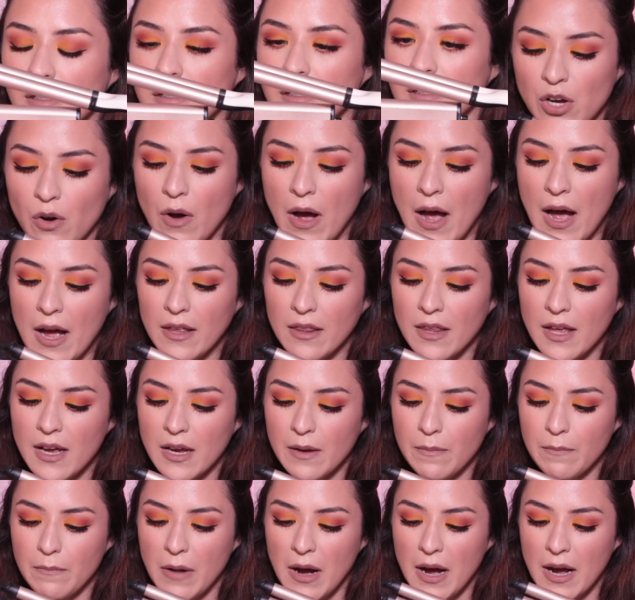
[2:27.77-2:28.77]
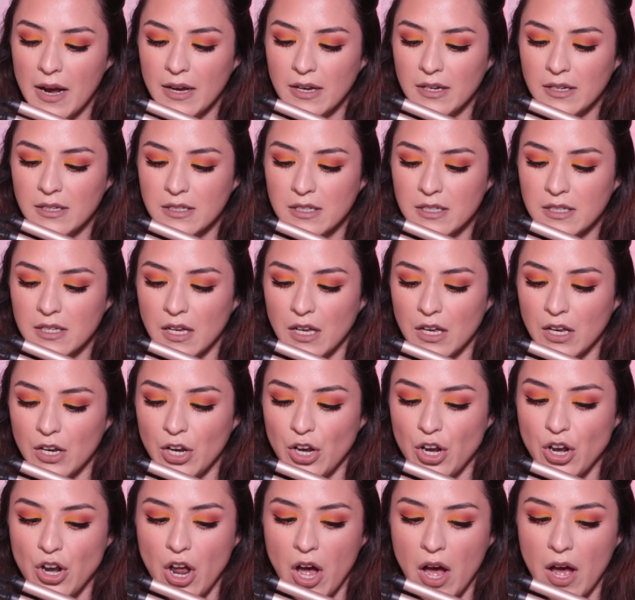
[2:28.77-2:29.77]
So I like mine's
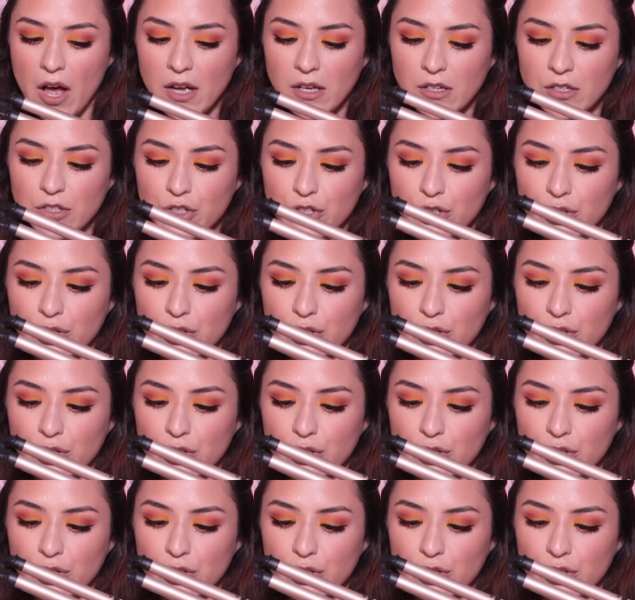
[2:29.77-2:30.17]
not